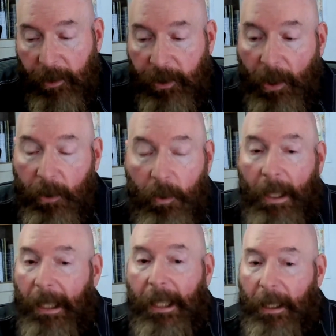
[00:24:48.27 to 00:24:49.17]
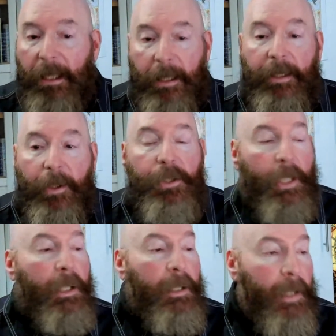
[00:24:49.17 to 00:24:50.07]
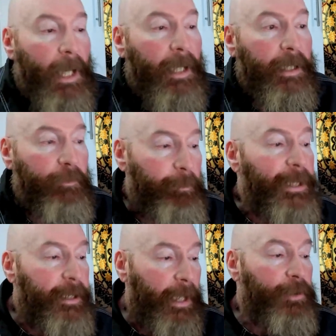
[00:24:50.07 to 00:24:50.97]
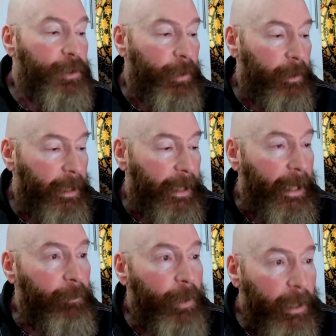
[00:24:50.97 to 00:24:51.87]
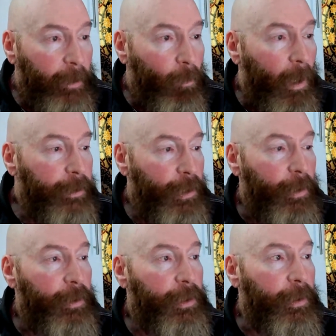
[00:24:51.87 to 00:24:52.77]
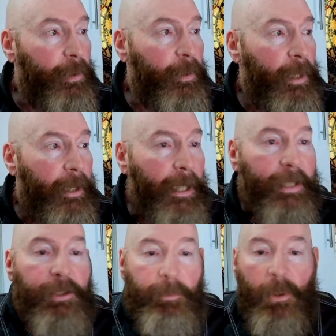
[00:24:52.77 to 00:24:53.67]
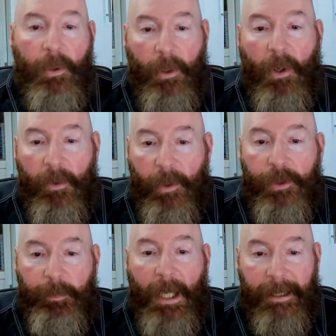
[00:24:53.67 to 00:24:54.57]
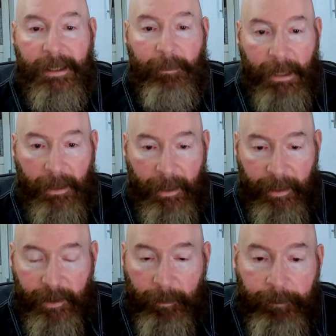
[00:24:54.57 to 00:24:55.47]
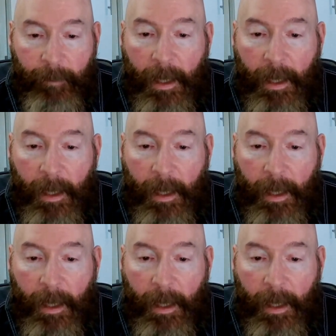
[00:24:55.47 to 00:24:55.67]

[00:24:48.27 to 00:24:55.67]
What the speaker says: So there's a lot of potential, and I really want you to explore all those possibilities.